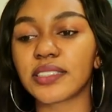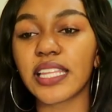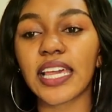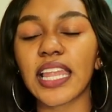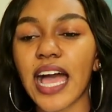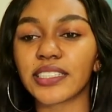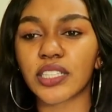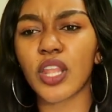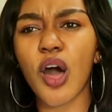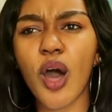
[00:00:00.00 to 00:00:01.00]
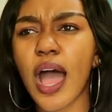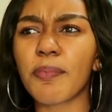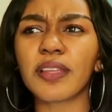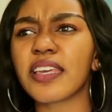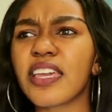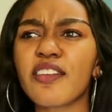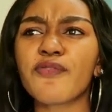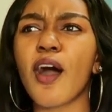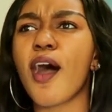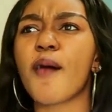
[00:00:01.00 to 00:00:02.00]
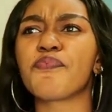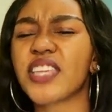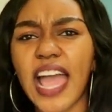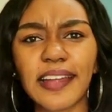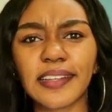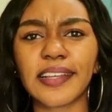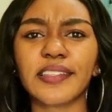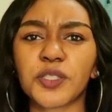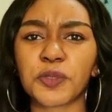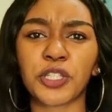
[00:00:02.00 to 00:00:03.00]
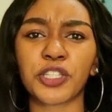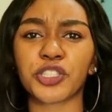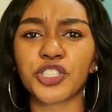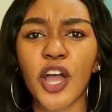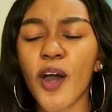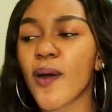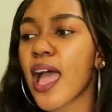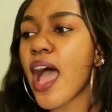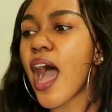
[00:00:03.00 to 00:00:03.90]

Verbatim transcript: legalized the law, I believe, yet in this particular show,